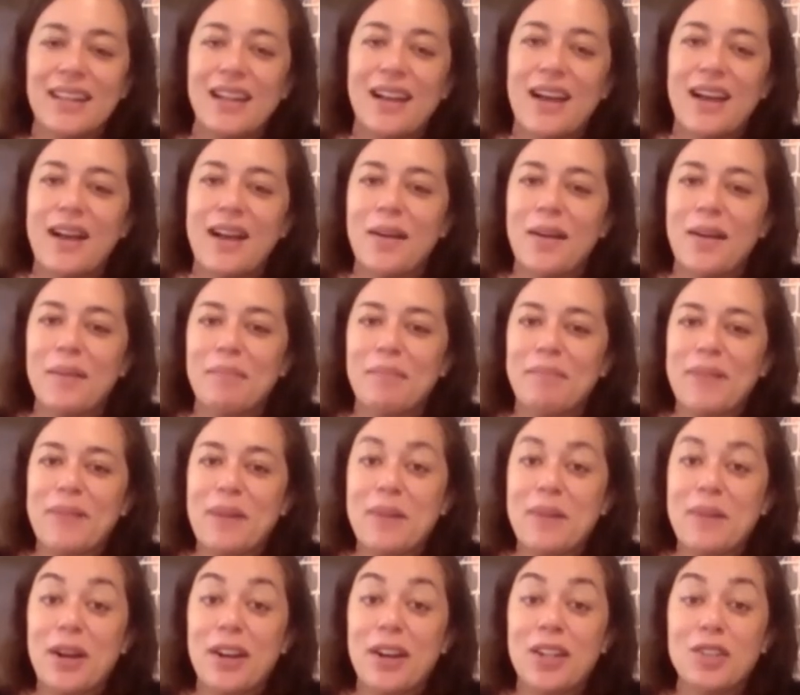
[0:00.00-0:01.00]

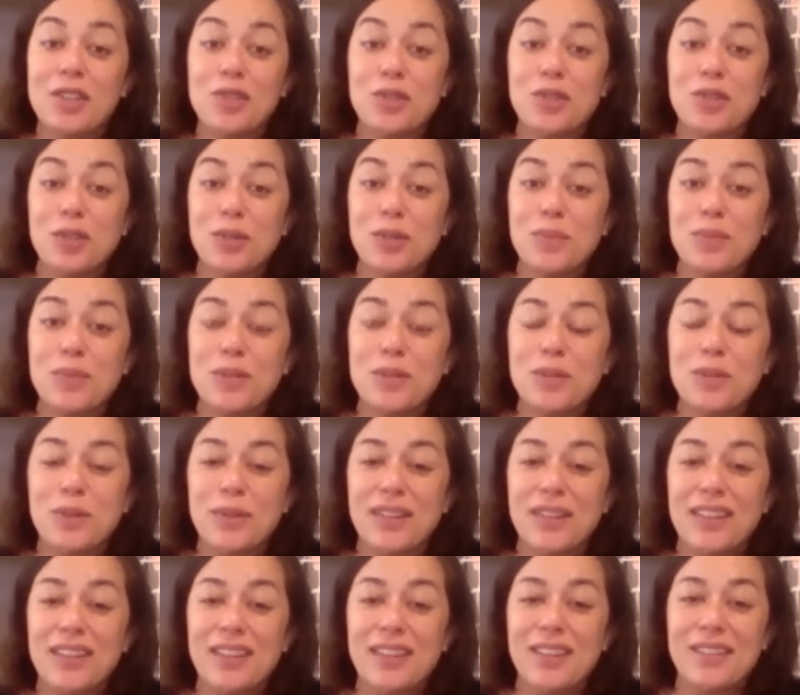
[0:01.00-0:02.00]
American troops who
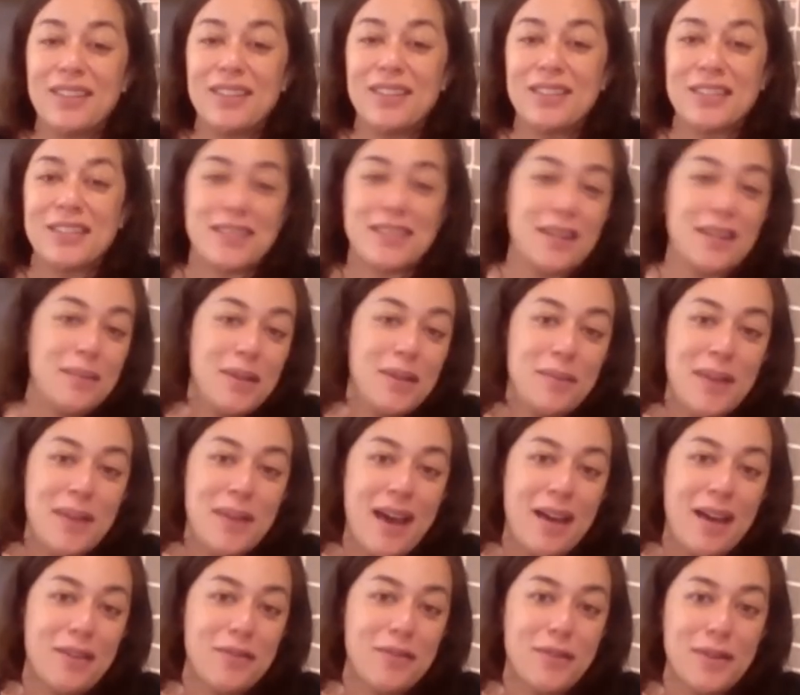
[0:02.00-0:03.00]
were either just coming
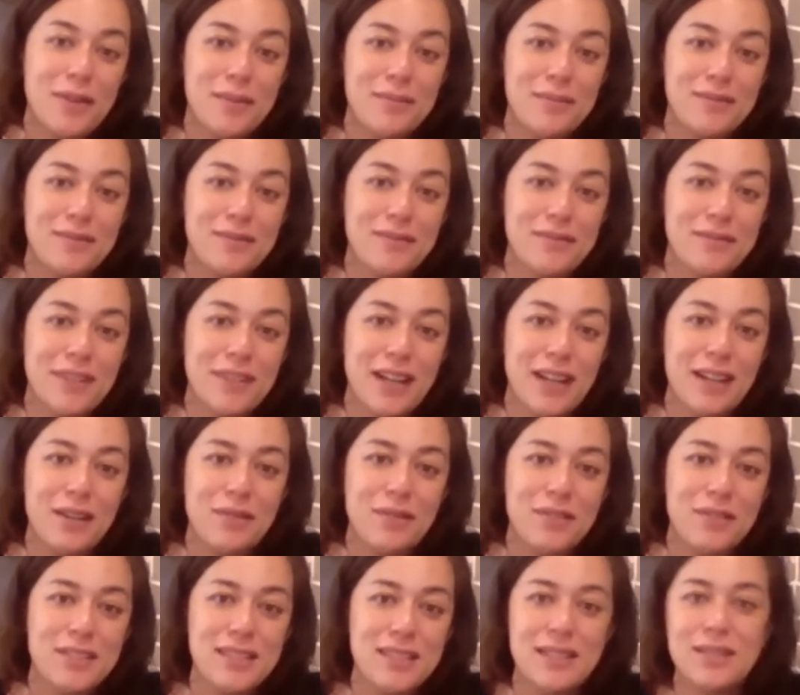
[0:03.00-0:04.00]
back from fighting
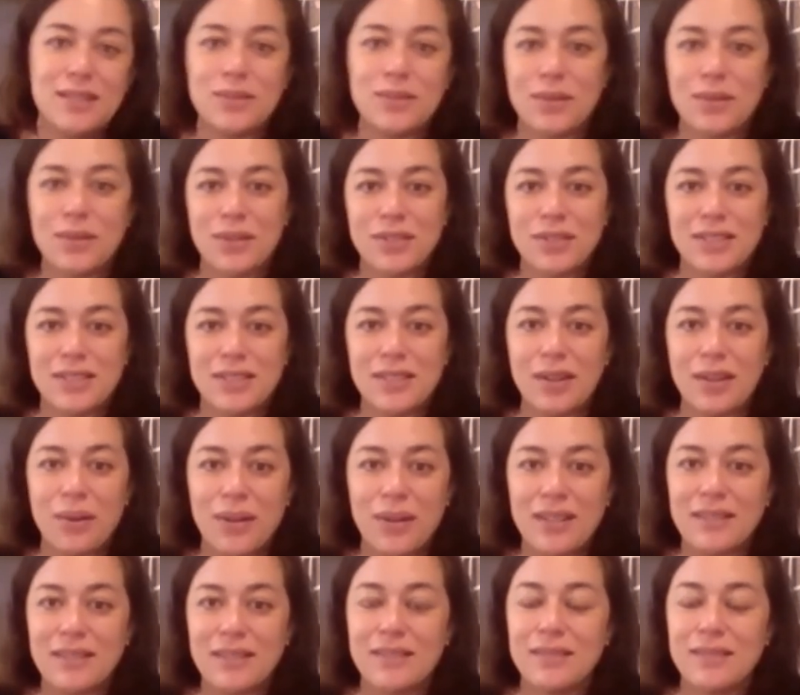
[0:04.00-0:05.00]
overseas or just
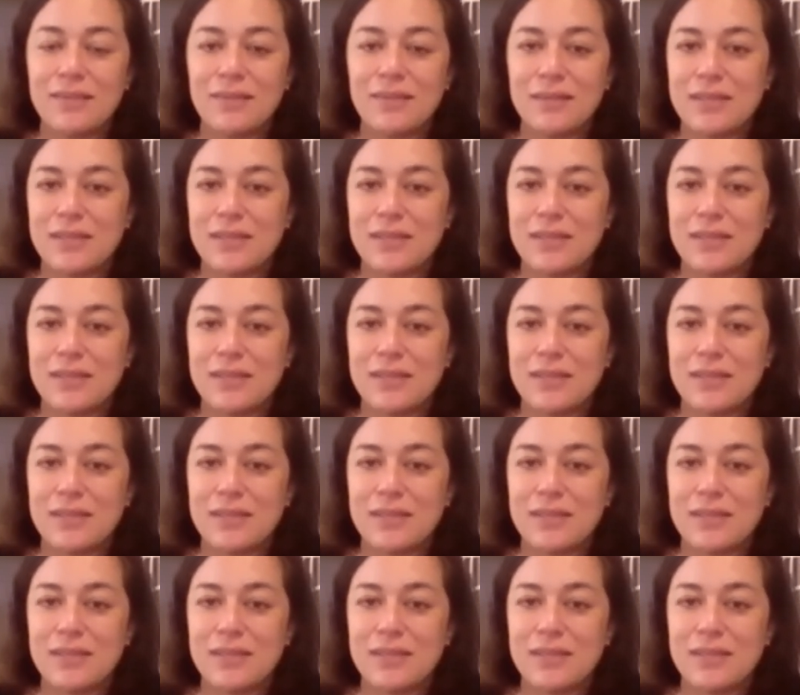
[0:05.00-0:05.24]
going